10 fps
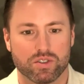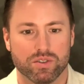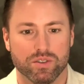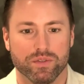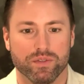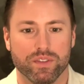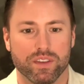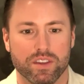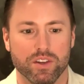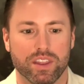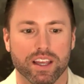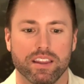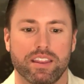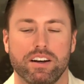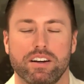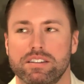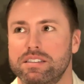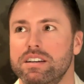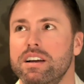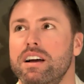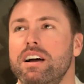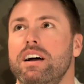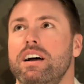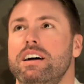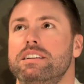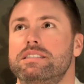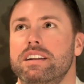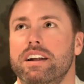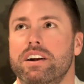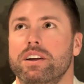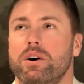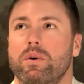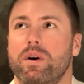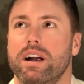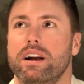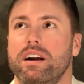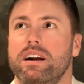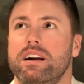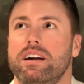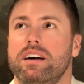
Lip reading: It's true. Do you think that there's a scenario where